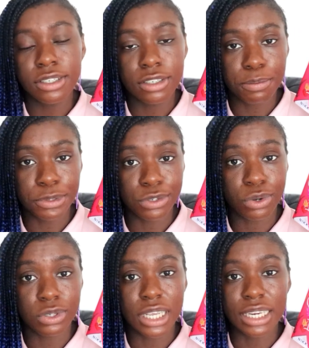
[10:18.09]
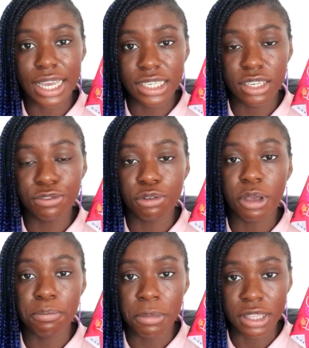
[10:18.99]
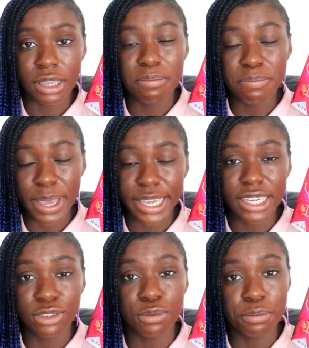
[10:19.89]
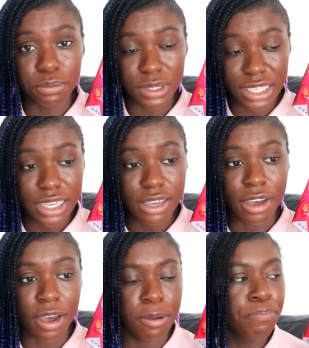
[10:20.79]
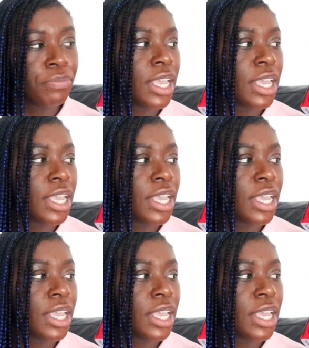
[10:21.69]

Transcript: stumbles across a letter from her mother begging to see her,